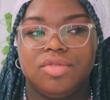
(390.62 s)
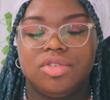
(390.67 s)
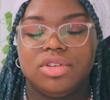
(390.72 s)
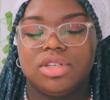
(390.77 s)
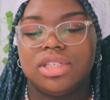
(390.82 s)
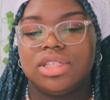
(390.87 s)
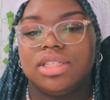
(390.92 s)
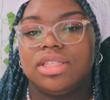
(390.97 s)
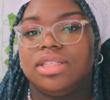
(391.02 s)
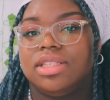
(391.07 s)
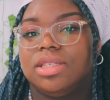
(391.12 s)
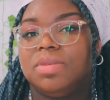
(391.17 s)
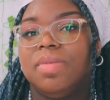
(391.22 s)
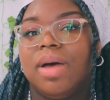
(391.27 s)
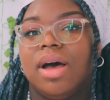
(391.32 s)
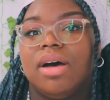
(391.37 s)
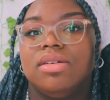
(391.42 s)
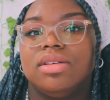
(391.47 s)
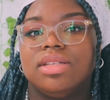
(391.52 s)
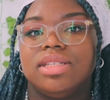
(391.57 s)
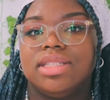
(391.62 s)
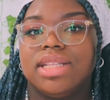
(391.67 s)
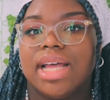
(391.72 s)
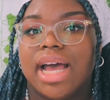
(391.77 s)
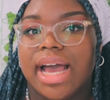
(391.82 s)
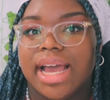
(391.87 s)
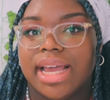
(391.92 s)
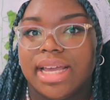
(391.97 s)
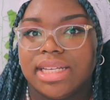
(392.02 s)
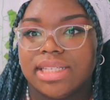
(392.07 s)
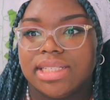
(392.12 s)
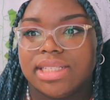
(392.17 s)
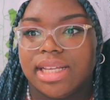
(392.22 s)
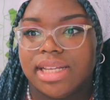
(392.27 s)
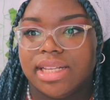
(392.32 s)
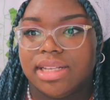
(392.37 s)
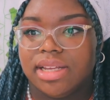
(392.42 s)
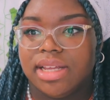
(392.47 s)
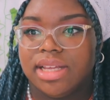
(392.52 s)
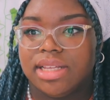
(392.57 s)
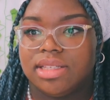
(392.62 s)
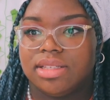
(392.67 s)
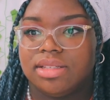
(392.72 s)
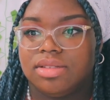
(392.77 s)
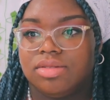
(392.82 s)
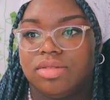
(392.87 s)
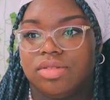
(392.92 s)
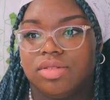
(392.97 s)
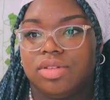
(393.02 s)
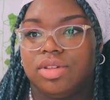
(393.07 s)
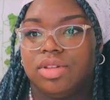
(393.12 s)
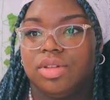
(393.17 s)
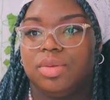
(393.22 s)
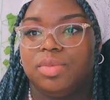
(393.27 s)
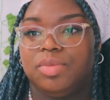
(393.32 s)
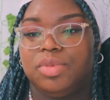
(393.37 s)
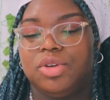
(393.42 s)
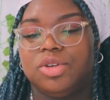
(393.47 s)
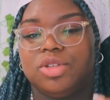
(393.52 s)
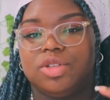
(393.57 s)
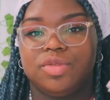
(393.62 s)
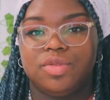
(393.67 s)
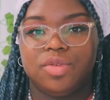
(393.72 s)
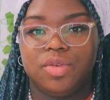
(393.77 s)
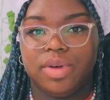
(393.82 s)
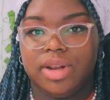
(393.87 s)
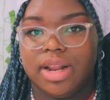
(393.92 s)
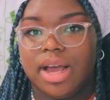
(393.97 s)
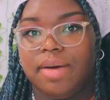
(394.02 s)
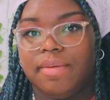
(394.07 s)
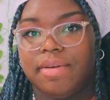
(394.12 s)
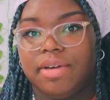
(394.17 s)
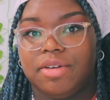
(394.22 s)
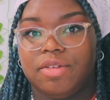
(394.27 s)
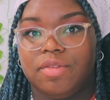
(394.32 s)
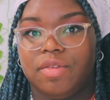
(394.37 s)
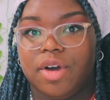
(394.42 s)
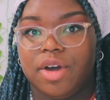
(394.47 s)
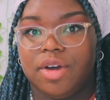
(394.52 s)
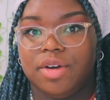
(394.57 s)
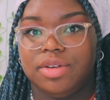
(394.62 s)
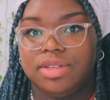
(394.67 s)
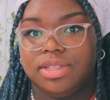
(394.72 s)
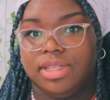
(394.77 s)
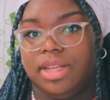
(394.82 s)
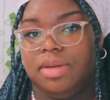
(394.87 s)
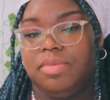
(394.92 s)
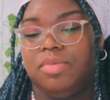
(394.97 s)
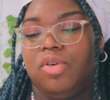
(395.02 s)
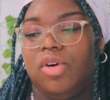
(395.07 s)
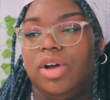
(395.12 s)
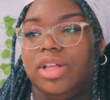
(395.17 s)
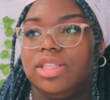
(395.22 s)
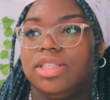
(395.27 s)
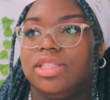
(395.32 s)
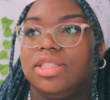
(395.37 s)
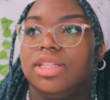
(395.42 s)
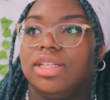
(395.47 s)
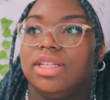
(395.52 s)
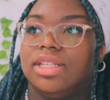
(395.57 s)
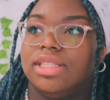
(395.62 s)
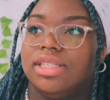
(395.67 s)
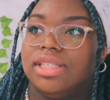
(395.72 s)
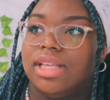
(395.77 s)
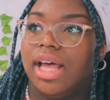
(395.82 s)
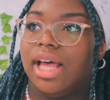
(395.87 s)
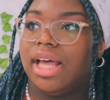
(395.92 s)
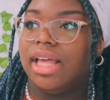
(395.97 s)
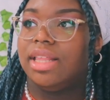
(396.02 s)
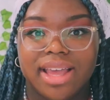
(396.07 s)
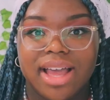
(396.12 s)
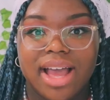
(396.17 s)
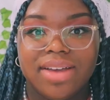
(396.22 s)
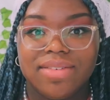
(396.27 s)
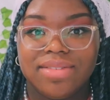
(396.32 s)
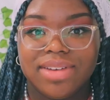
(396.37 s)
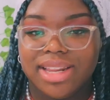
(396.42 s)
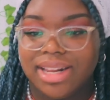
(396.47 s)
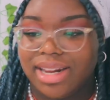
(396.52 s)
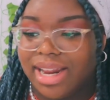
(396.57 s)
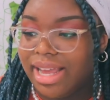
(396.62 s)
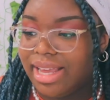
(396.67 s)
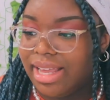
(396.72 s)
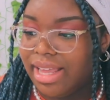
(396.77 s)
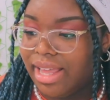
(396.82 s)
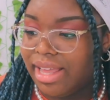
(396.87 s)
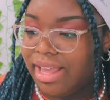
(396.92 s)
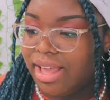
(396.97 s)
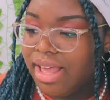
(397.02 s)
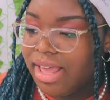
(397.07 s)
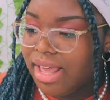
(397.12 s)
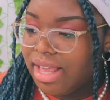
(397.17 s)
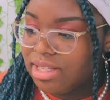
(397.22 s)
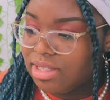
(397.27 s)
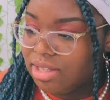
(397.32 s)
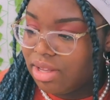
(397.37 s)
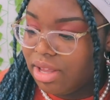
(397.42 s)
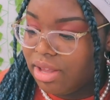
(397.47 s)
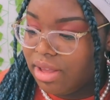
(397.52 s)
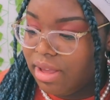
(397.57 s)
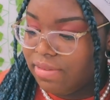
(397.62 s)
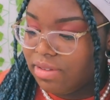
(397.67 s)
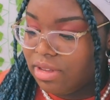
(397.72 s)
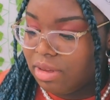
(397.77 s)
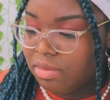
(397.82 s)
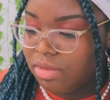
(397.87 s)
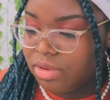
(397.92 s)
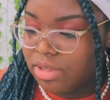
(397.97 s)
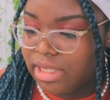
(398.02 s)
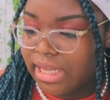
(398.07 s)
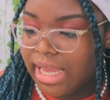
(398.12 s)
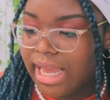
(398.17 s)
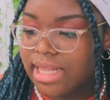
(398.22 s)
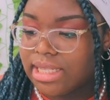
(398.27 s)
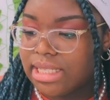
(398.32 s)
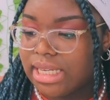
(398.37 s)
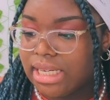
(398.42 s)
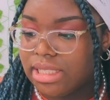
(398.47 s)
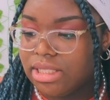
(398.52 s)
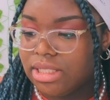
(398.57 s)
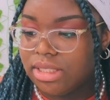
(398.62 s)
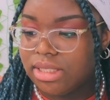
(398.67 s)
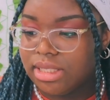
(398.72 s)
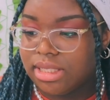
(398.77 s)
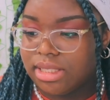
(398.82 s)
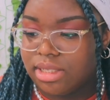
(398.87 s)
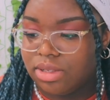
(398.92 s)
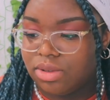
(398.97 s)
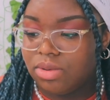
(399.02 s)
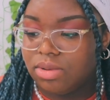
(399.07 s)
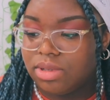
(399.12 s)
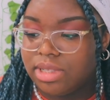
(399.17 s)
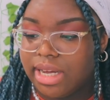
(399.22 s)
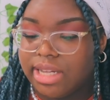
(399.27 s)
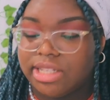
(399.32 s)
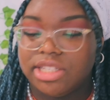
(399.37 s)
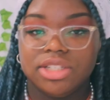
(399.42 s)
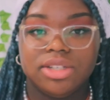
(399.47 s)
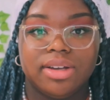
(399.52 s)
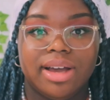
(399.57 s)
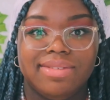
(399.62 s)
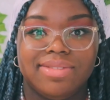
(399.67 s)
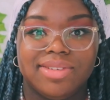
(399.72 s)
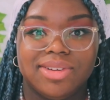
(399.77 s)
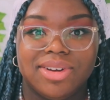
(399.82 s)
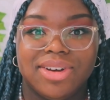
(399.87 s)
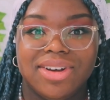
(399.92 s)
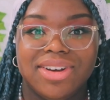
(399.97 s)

smells nice and is beautiful and how it grows and it points to the sun. I really like it. If someone was to get a tattoo, there's a cool tattoo I feel.